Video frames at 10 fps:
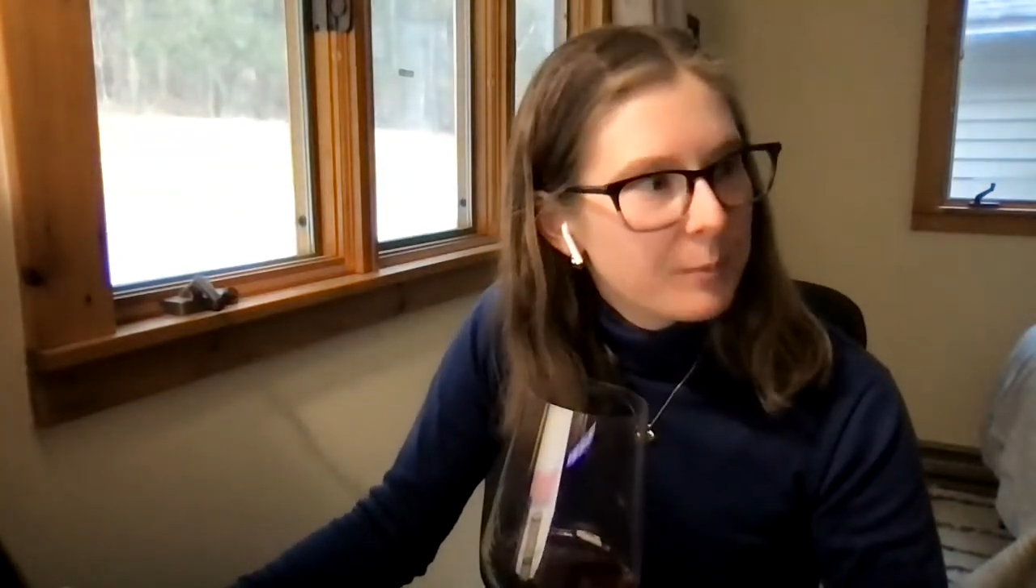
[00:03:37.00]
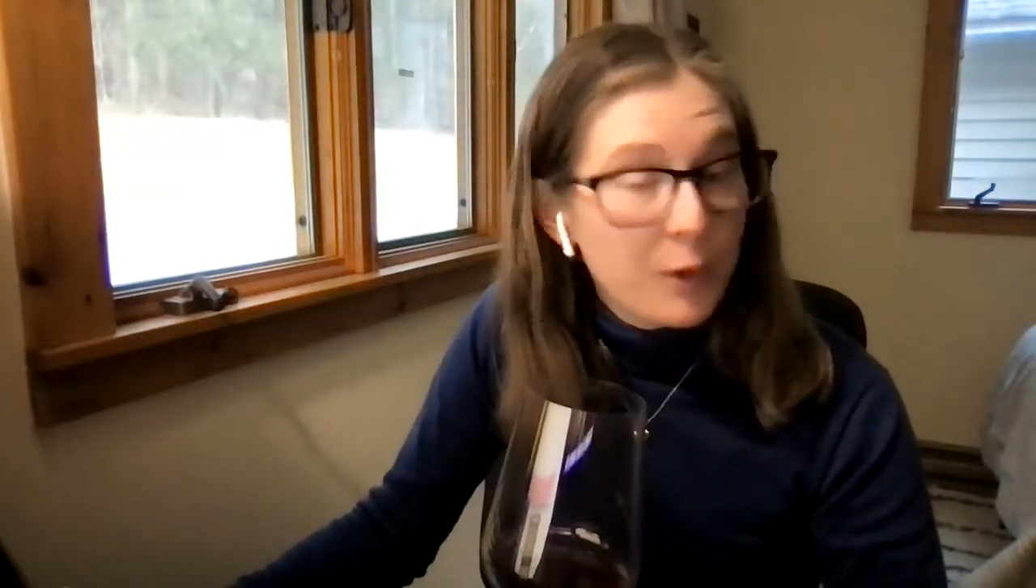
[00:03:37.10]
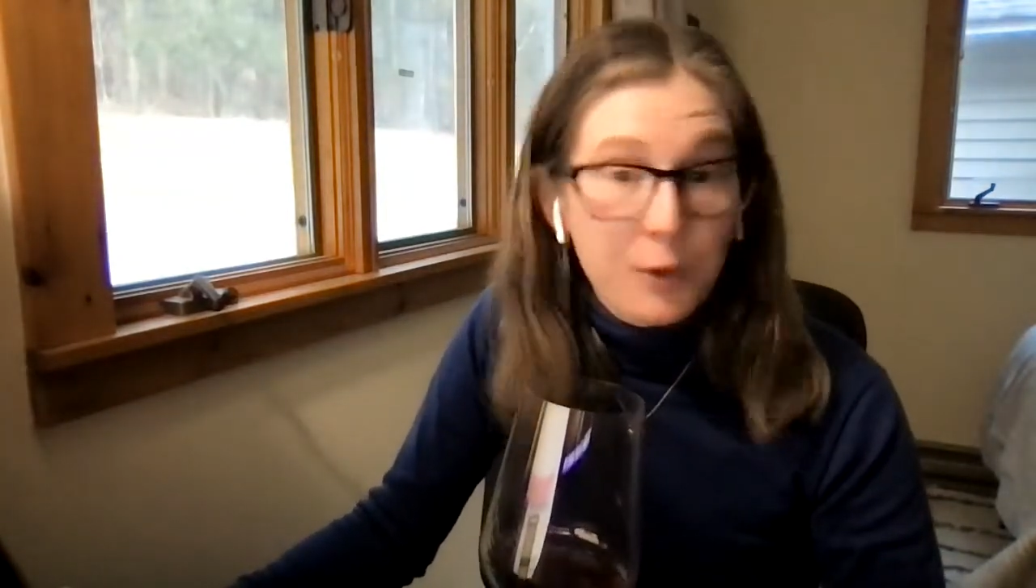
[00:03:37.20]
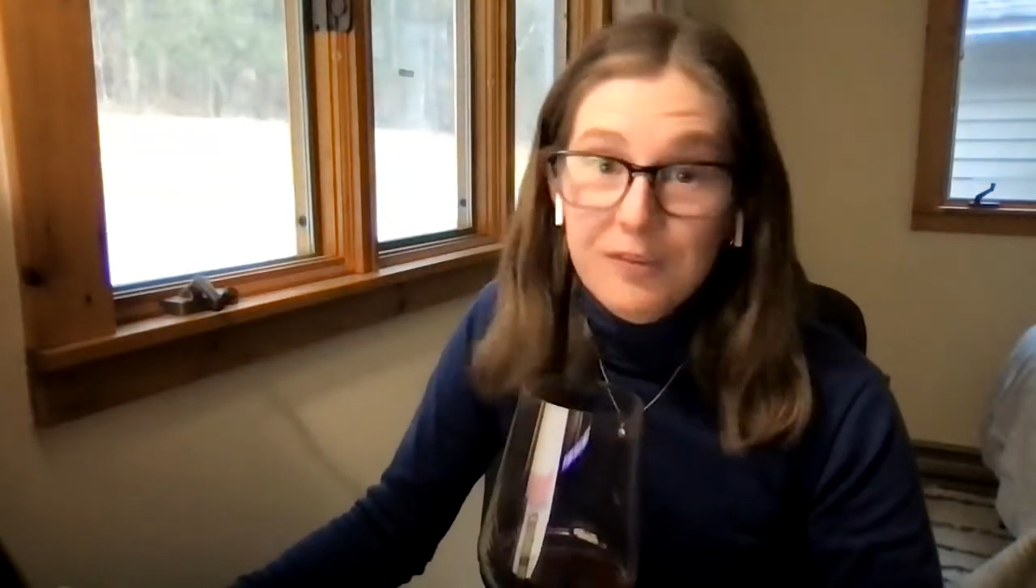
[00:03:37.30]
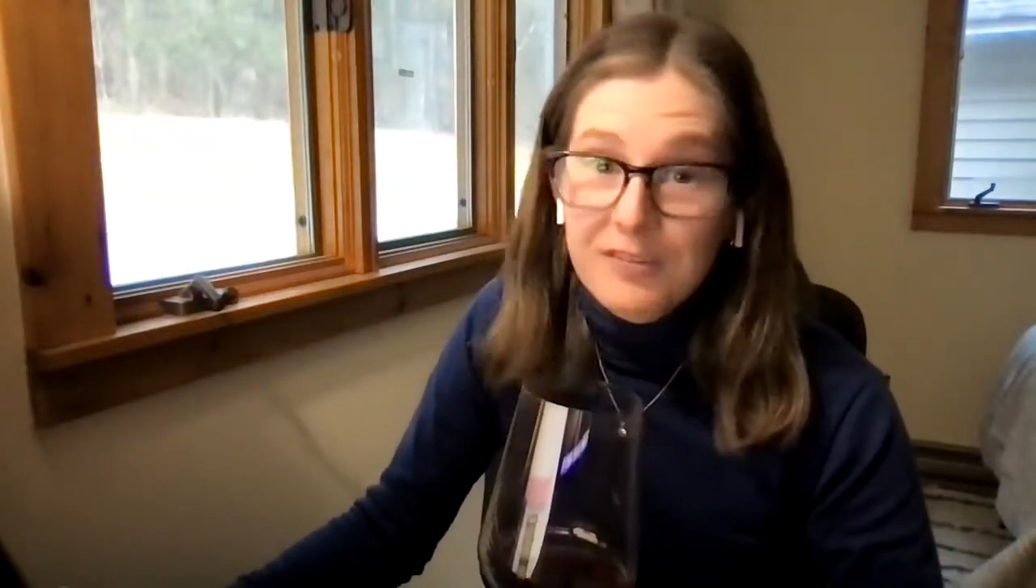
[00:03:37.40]

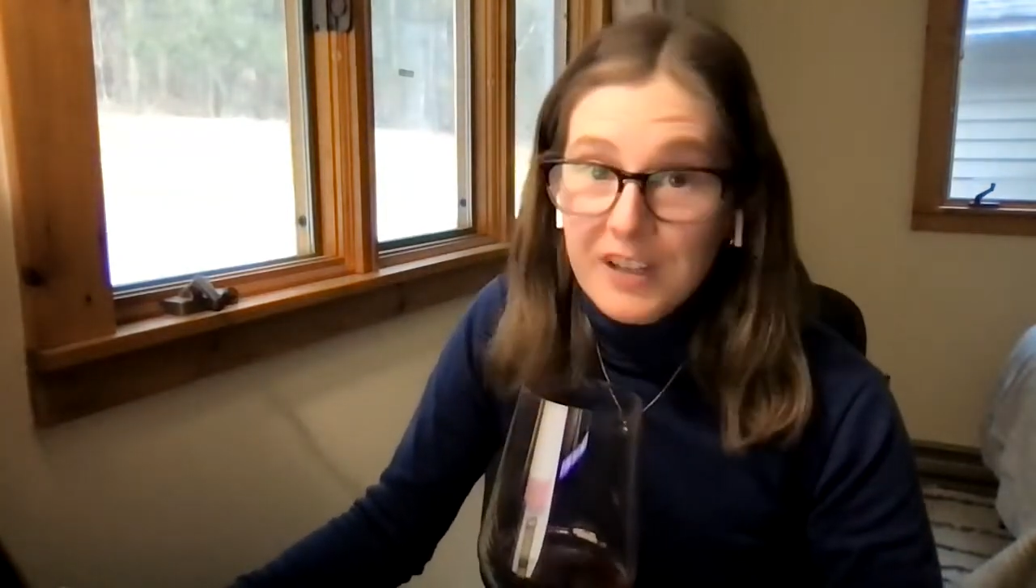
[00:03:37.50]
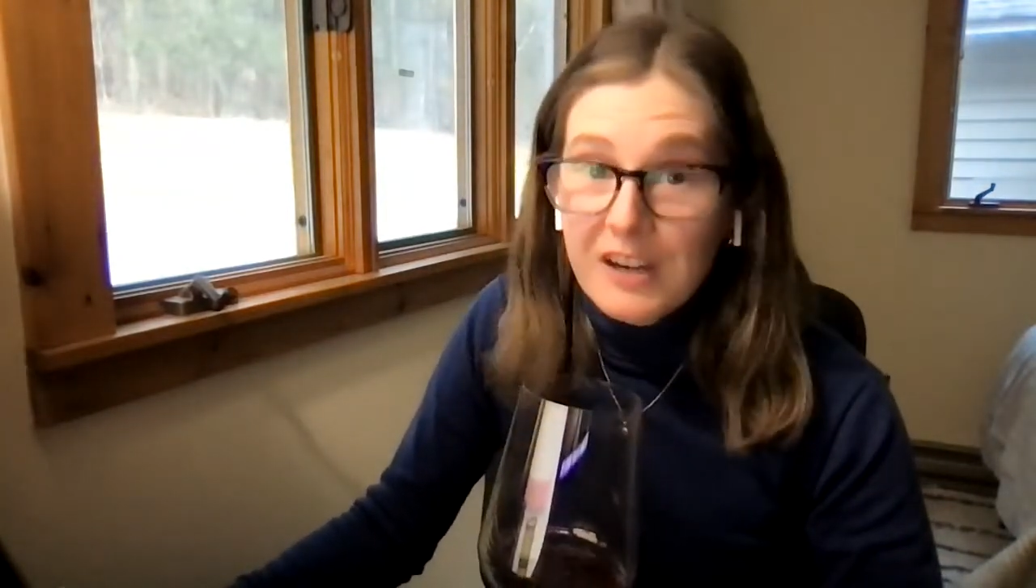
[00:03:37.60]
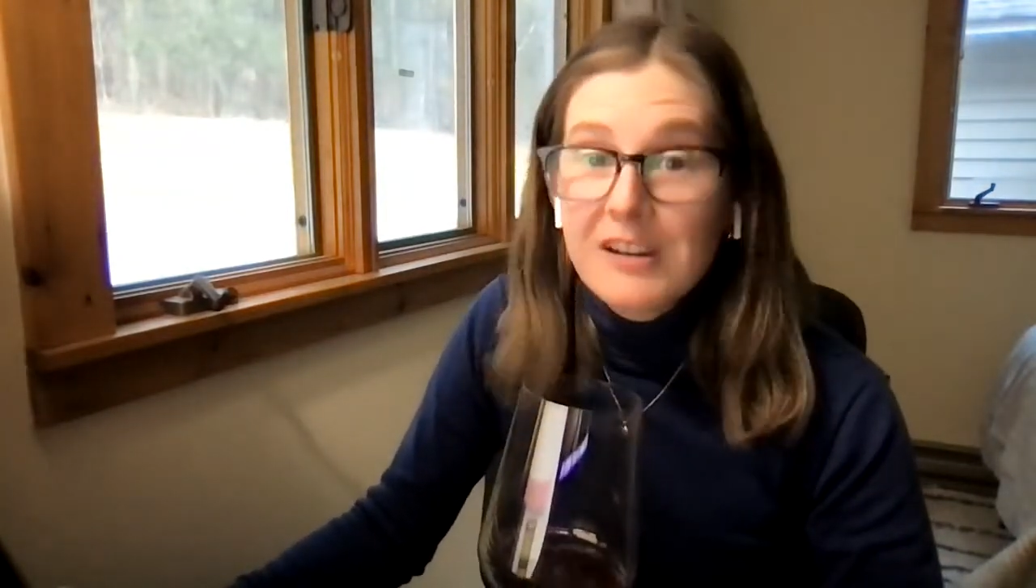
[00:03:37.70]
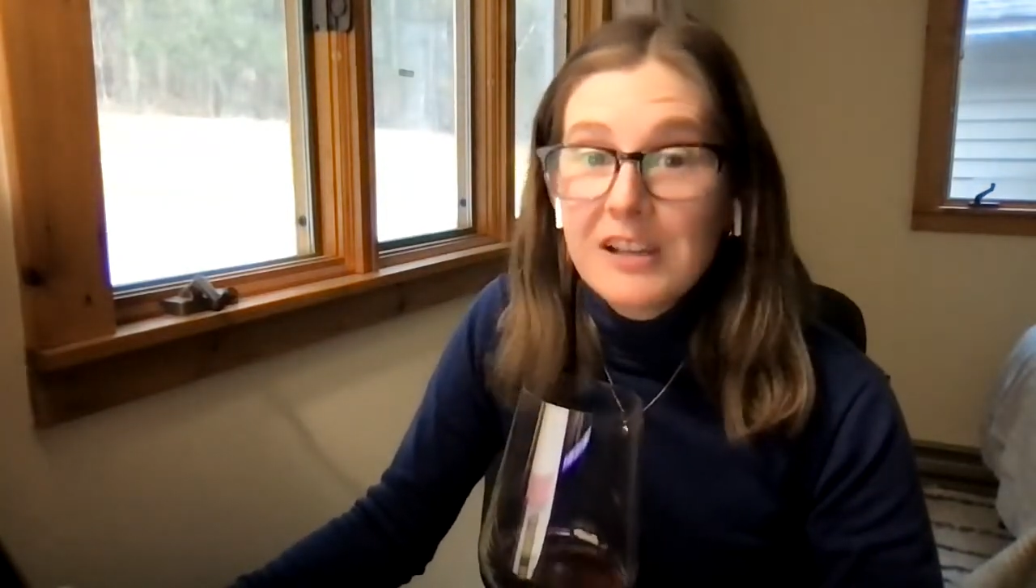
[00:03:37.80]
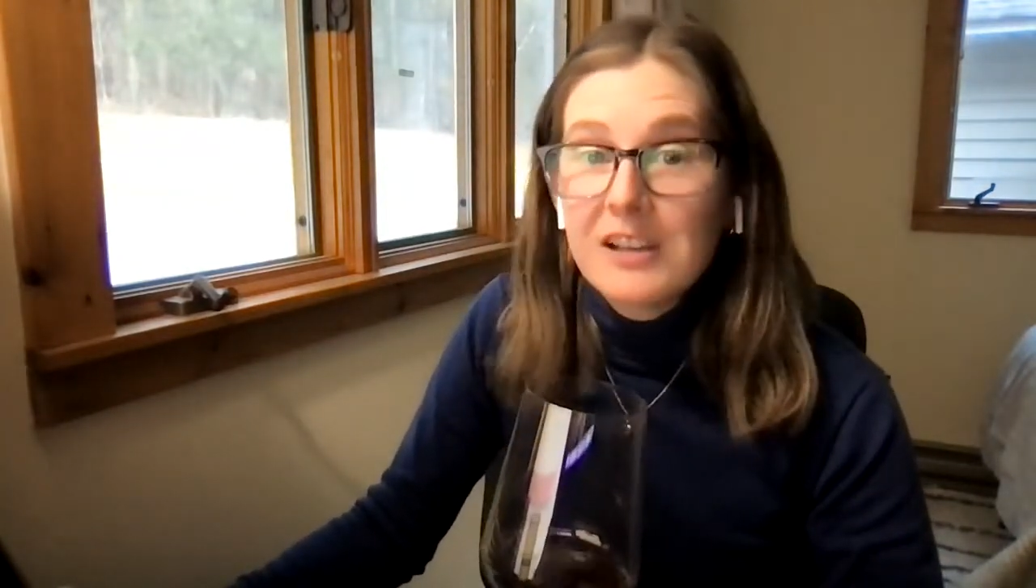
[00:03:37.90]
Both
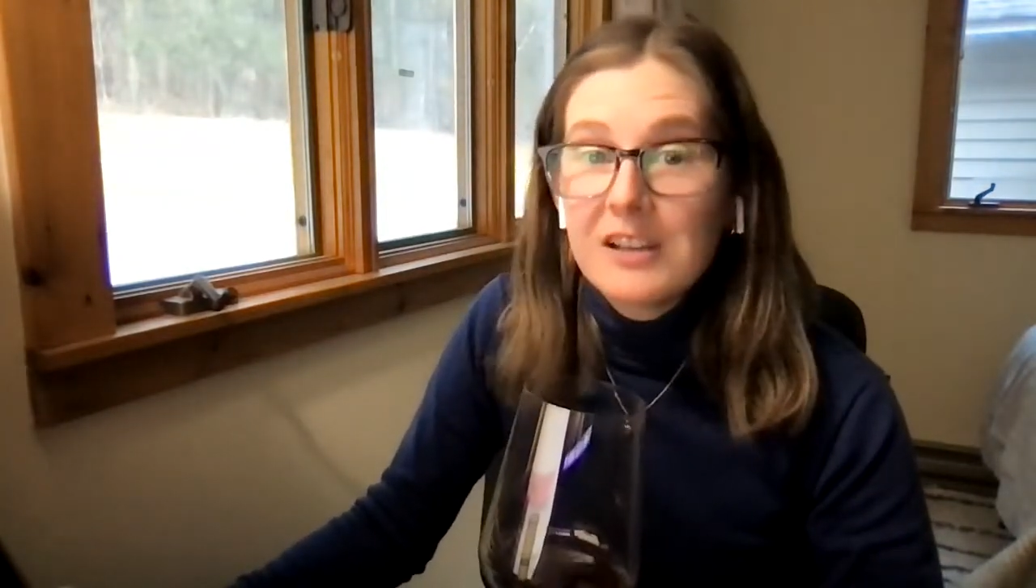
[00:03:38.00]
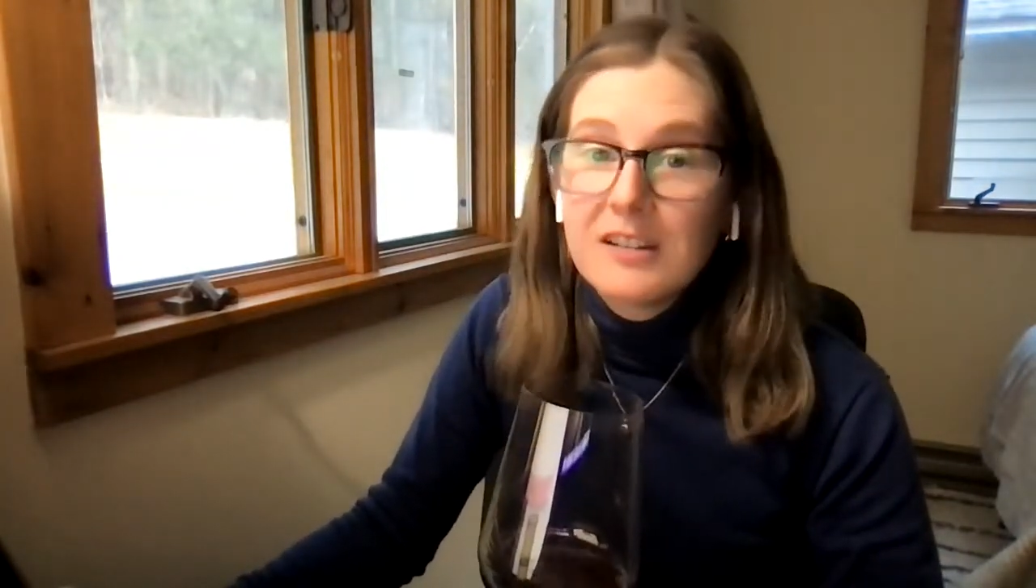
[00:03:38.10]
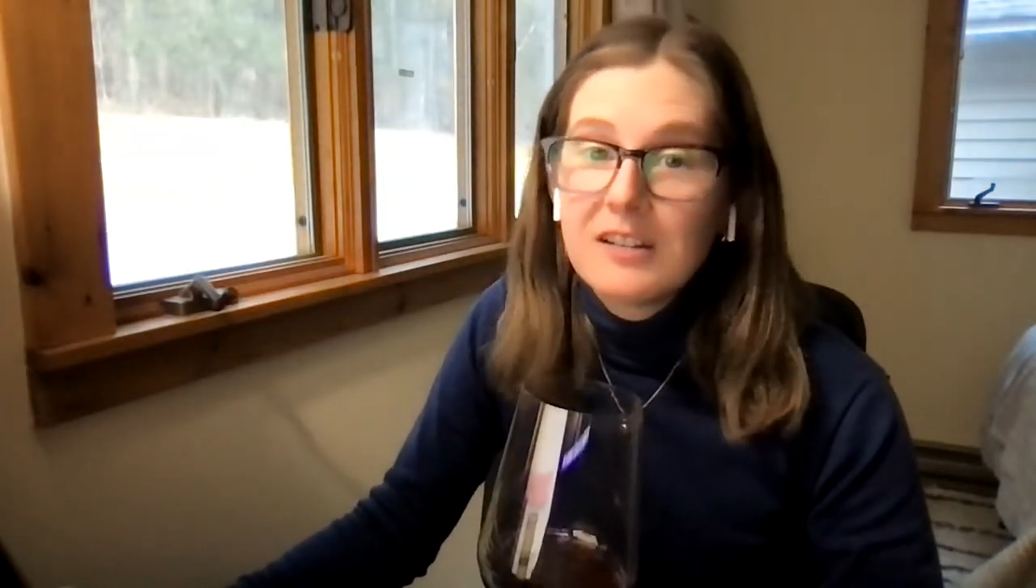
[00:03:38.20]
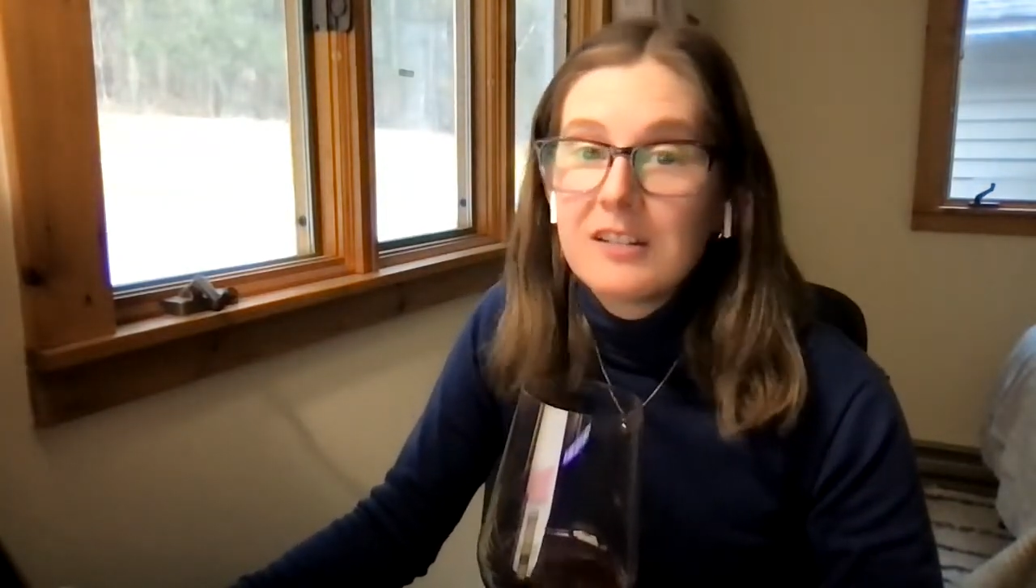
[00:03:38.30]
very